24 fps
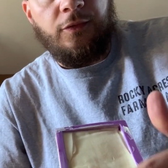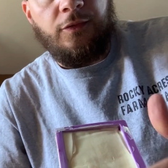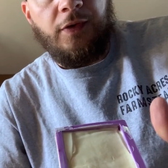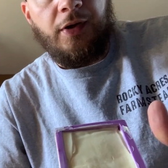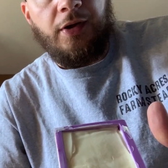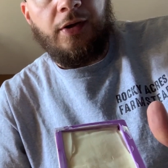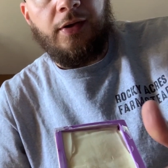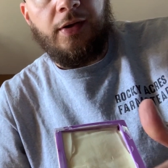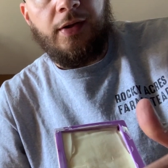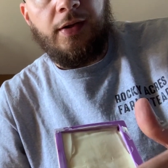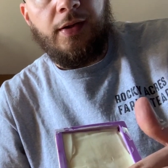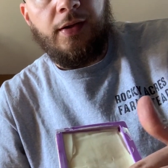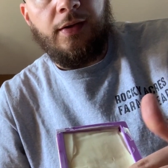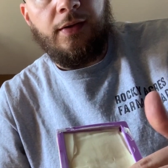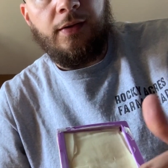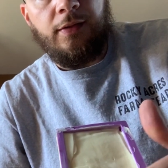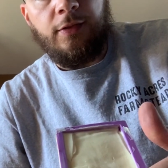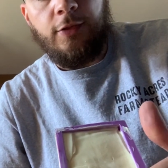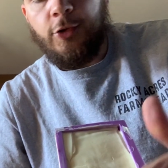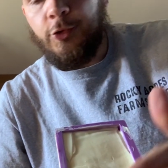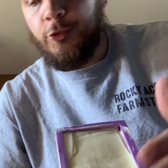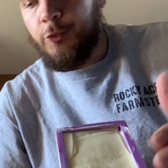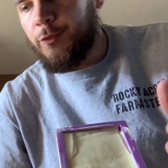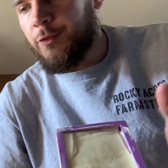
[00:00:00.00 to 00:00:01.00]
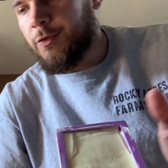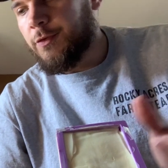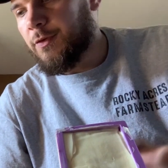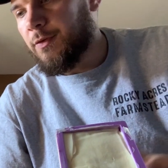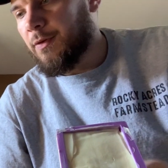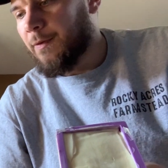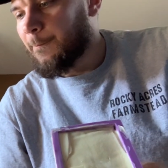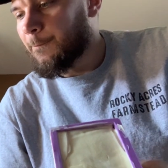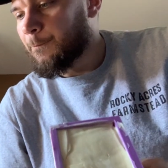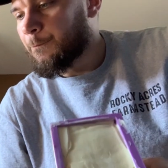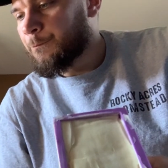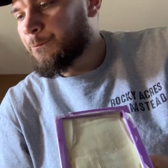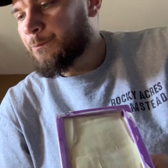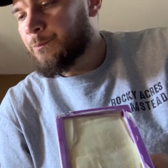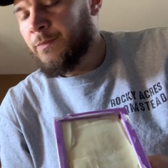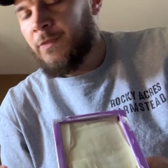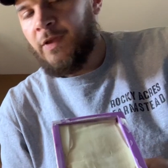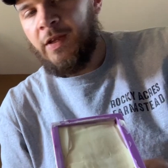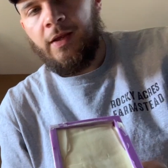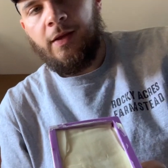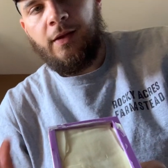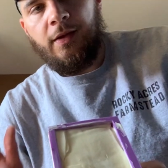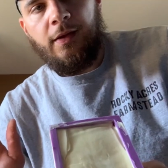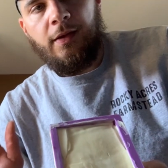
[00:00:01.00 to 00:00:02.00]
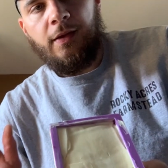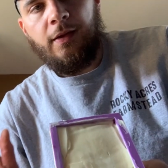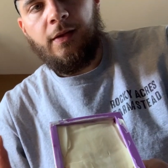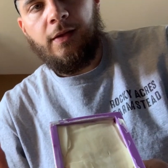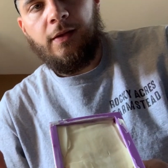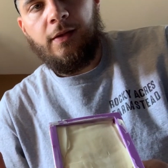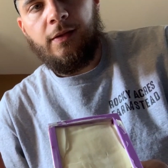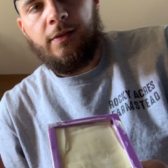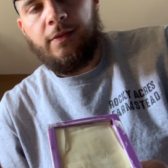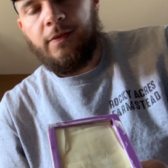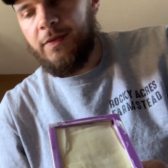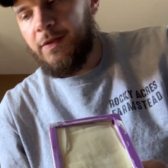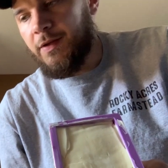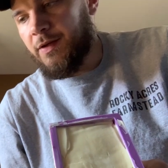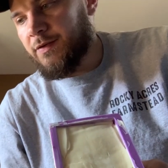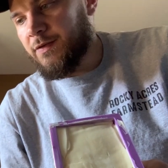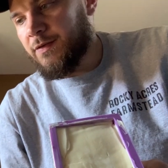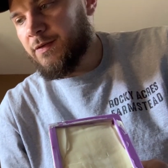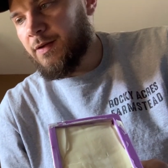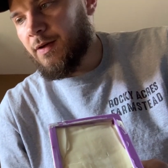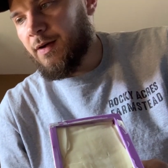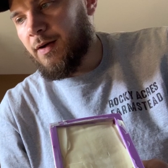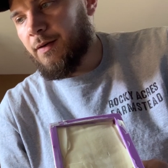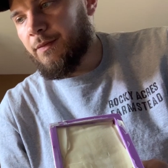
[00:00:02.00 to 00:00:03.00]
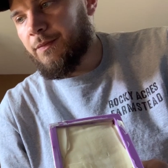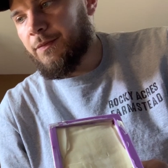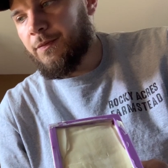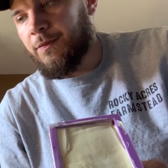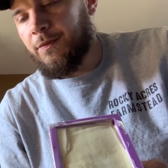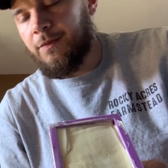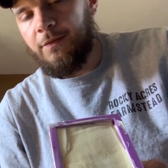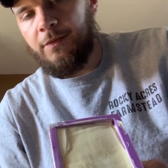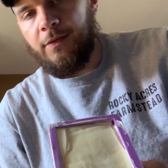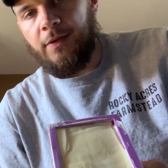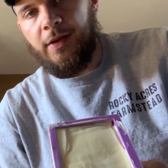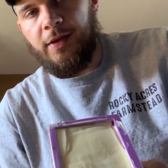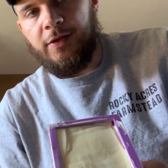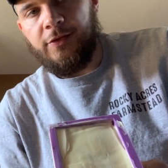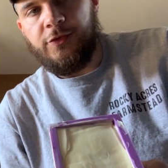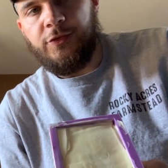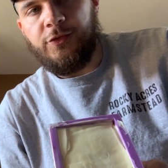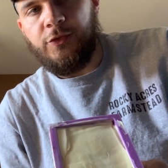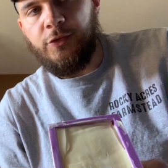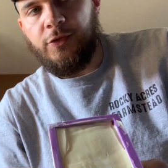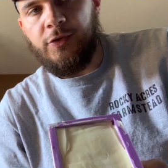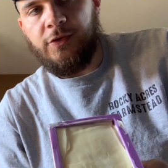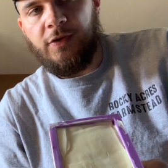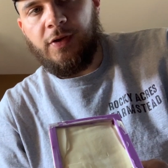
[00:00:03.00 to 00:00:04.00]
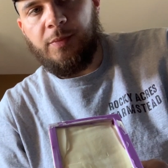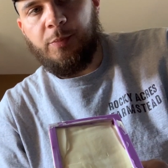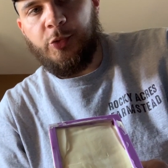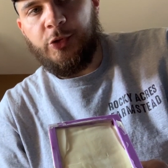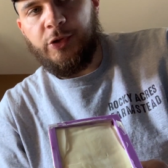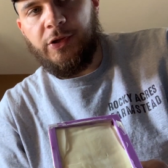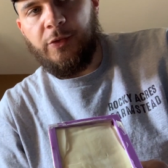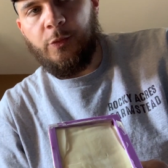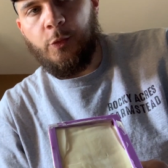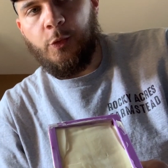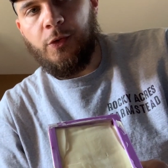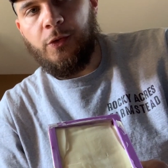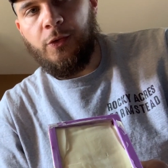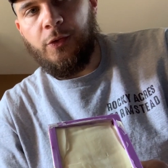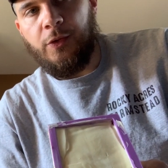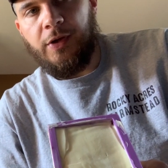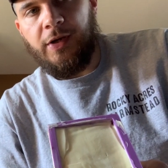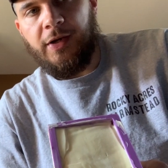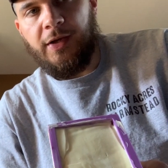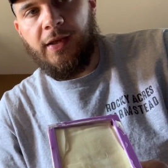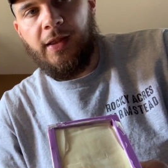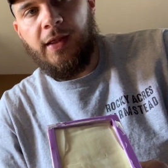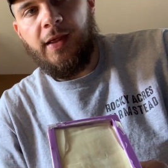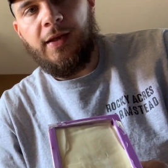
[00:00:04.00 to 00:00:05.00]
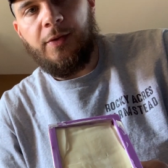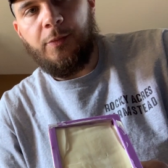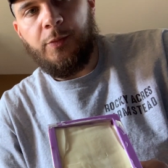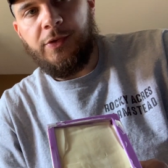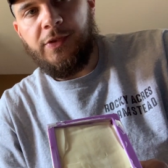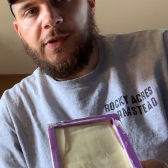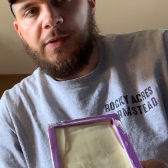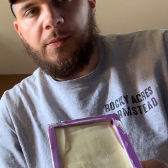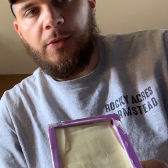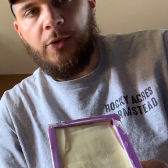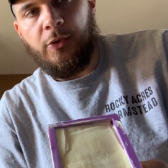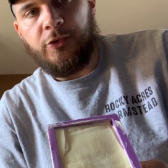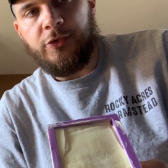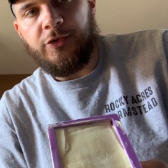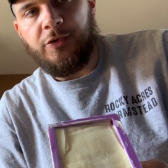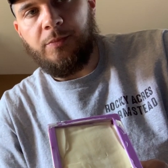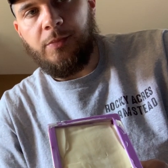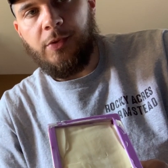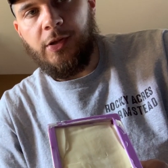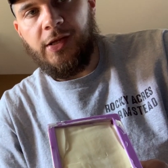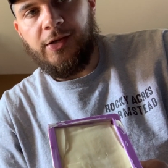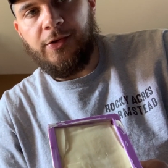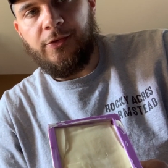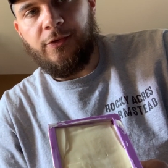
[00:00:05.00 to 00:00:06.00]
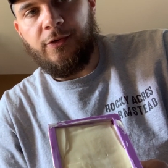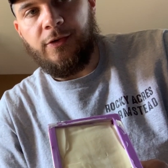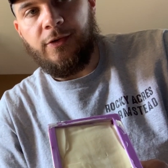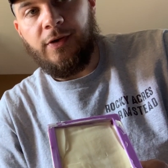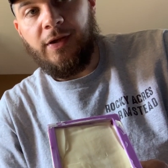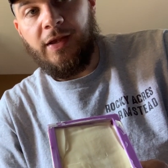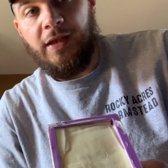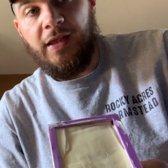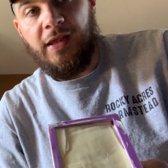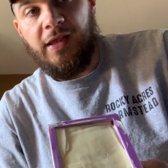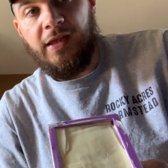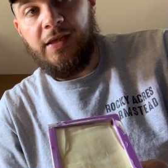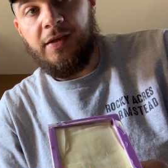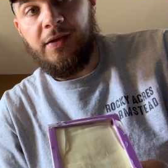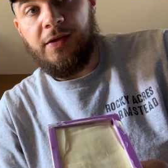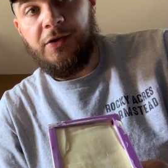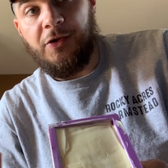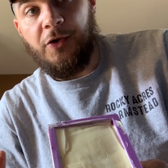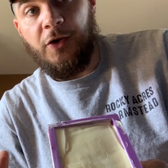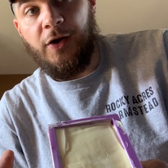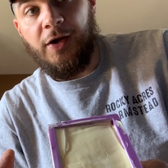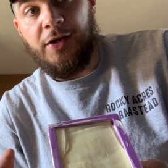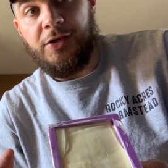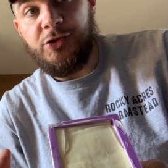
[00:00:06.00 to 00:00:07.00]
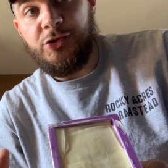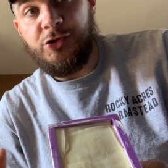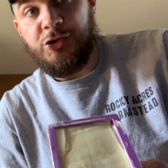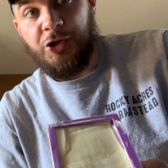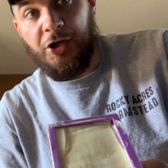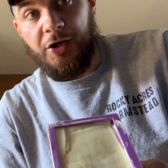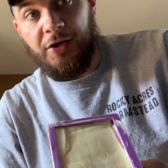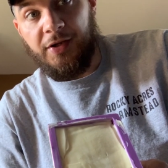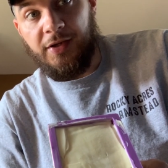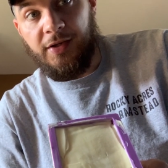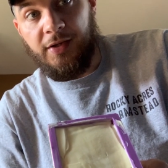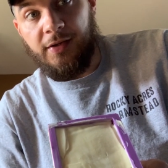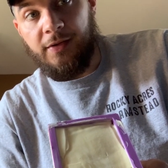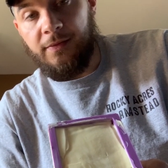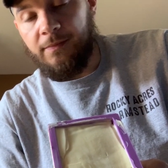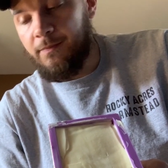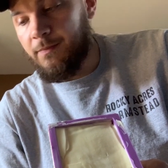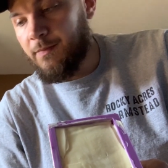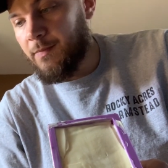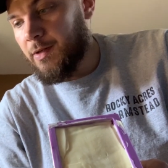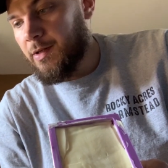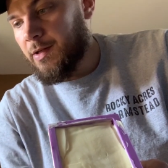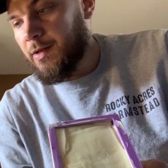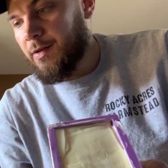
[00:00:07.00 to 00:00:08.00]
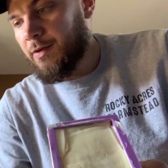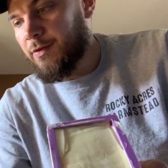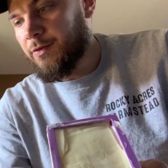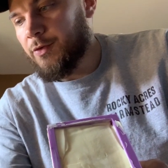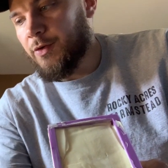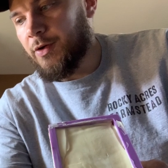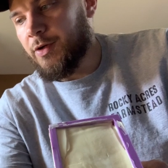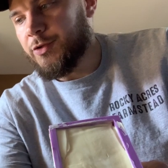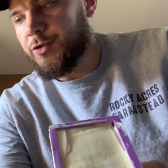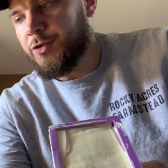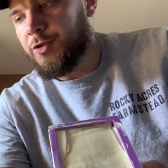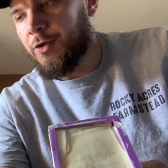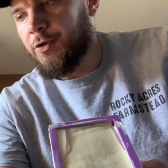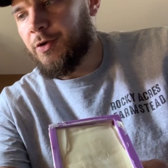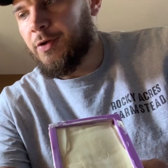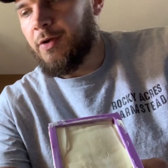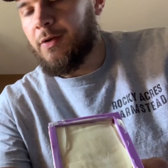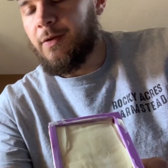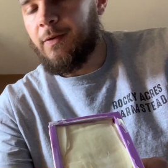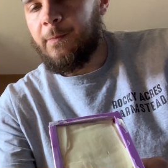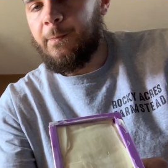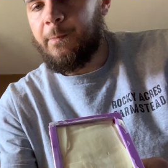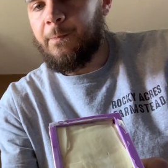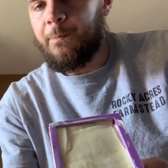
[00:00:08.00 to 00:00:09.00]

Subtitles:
very loose. This stuff, as soon as I put the oil in and hit it with the emulsion blender, it got chunky. So I'll show you.